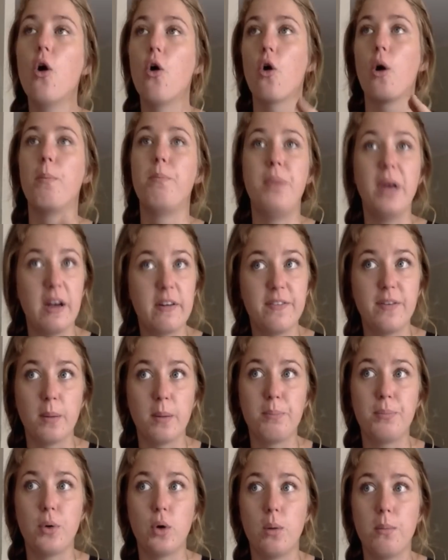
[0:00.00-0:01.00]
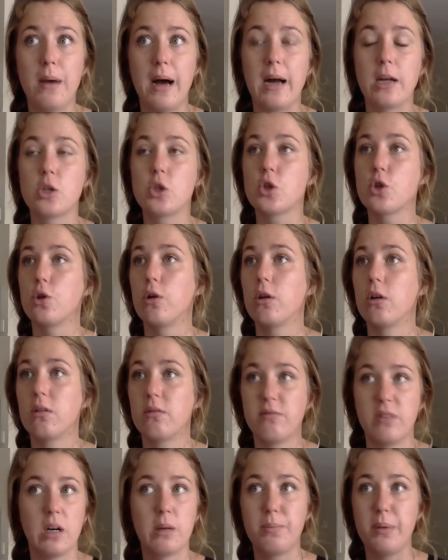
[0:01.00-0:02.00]
or a big football match or a
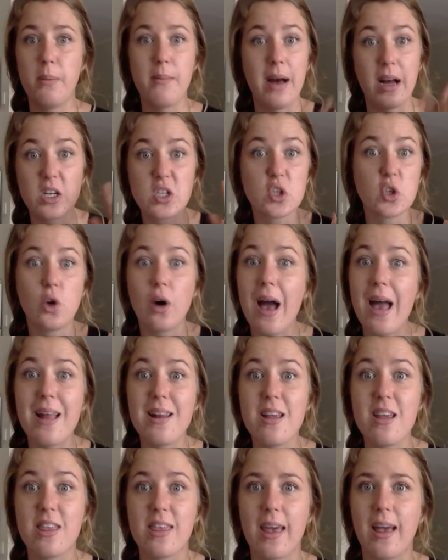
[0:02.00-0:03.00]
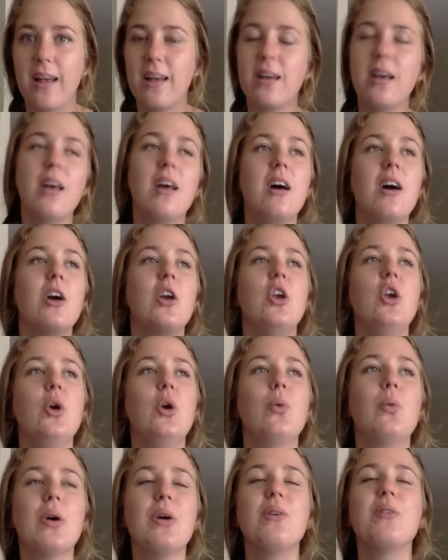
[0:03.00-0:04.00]
rugby match or anything,
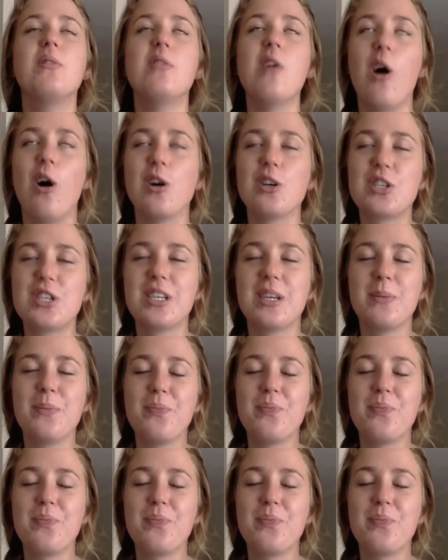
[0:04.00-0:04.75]
you will not